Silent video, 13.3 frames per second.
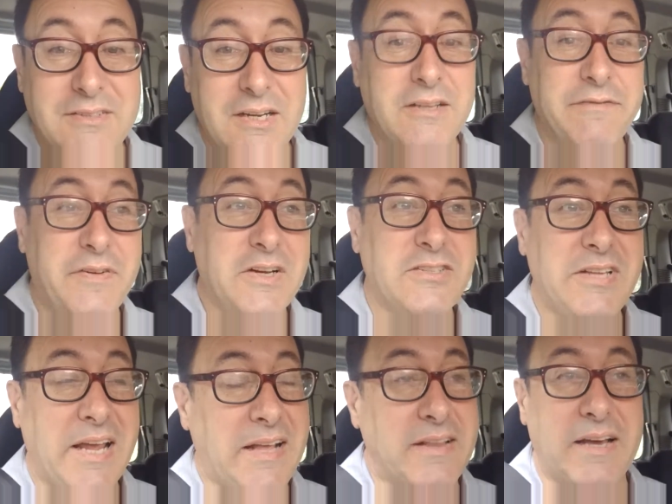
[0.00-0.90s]
so the first
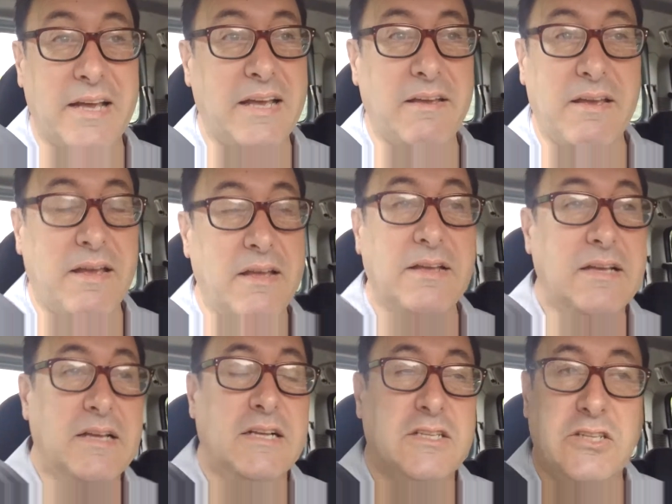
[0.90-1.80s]
thing that it,
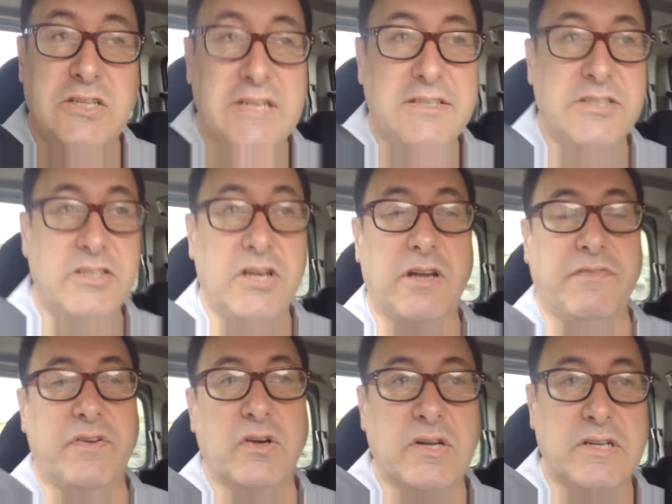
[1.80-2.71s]
you need to do
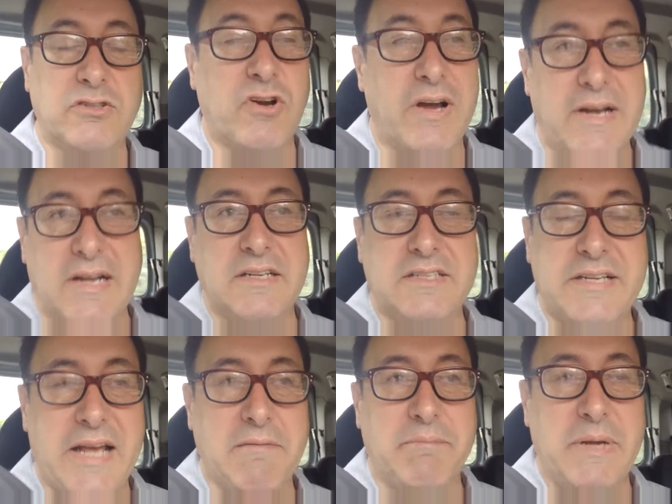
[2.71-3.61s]
if you're going to try and
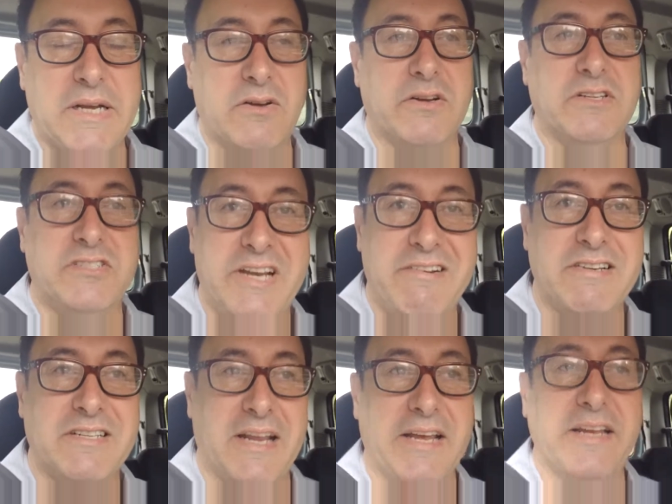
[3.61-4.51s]
understand Bitcoin
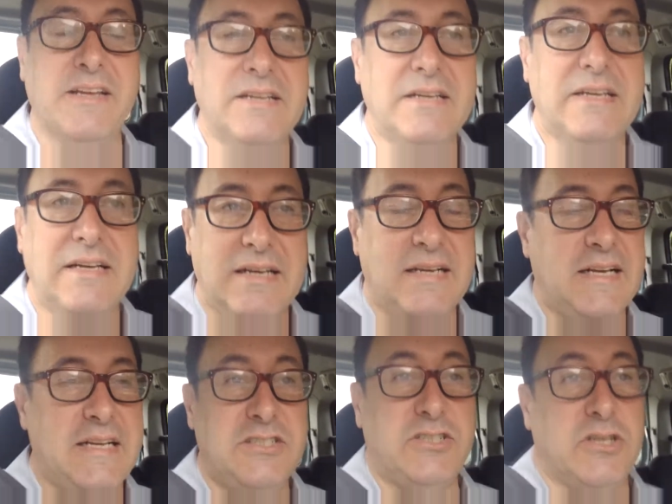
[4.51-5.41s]
seriously
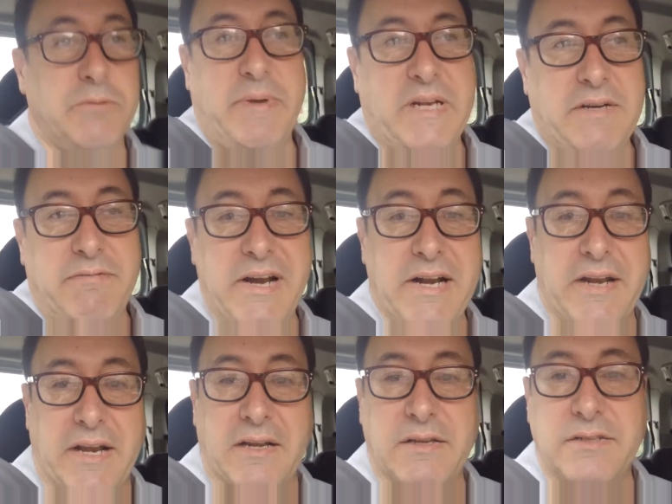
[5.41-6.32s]
is do a bit of
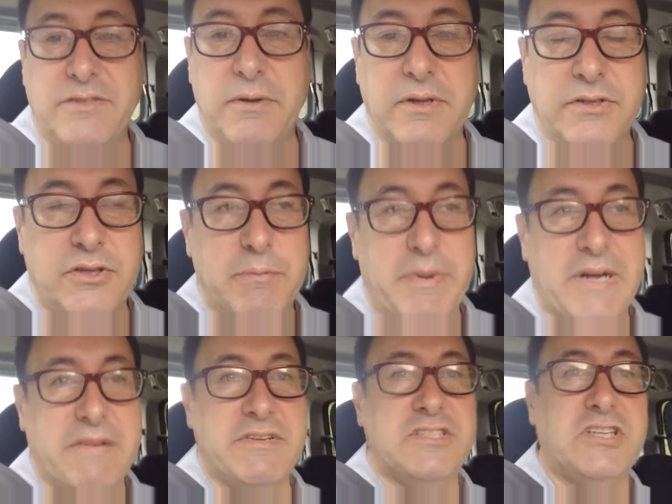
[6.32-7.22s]
reading, do, do a
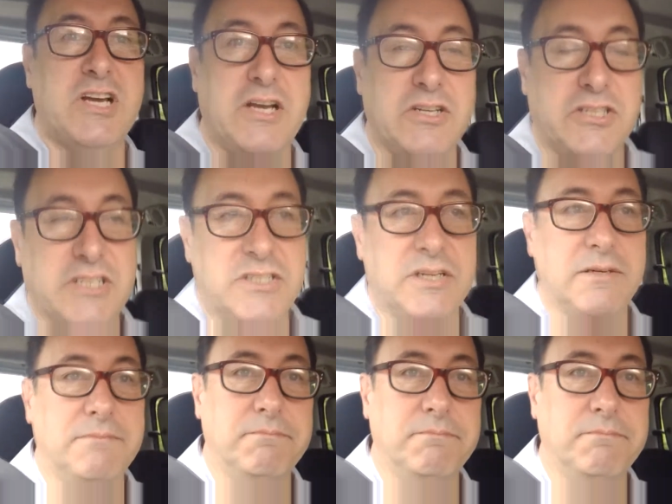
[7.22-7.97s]
bit of research into